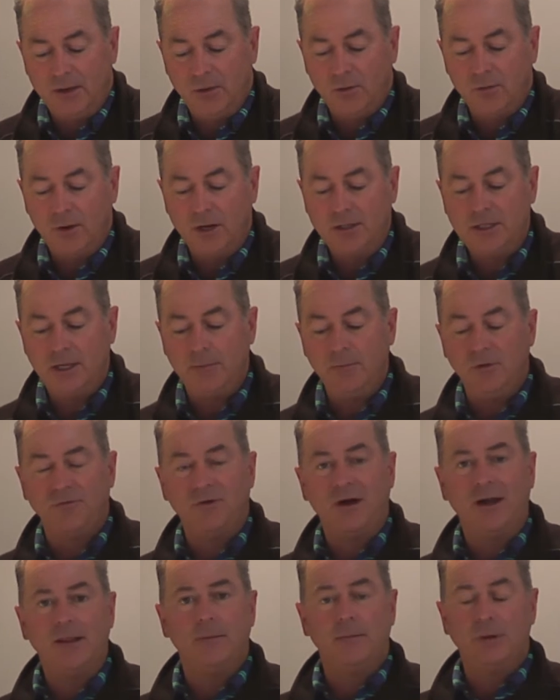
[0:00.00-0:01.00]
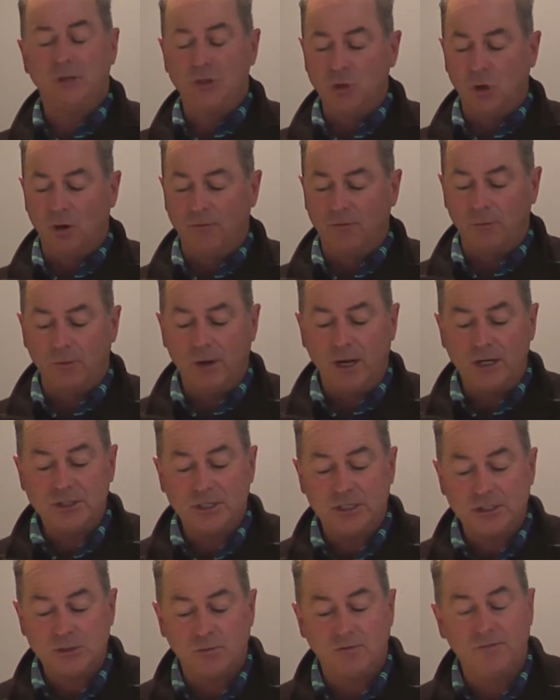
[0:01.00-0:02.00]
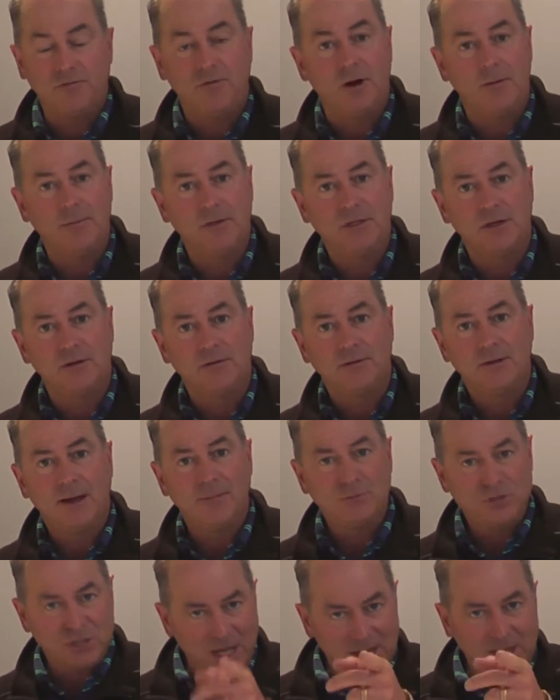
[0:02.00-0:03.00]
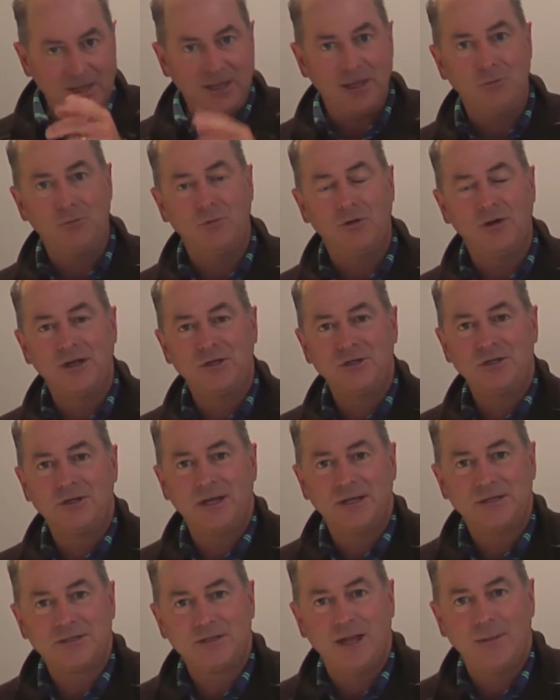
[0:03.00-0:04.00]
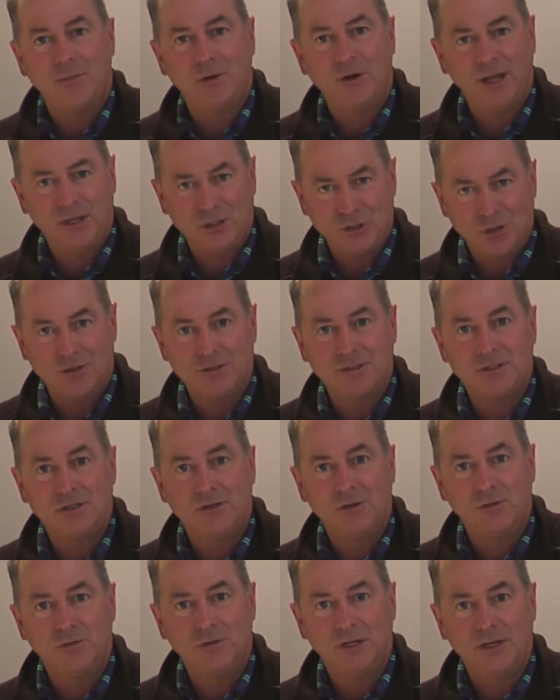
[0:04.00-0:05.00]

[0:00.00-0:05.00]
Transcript: They're a great team. You'll find them in Dover, Rochester, and Farmington. I'm Jack Heath. We'll catch you next time on HRCU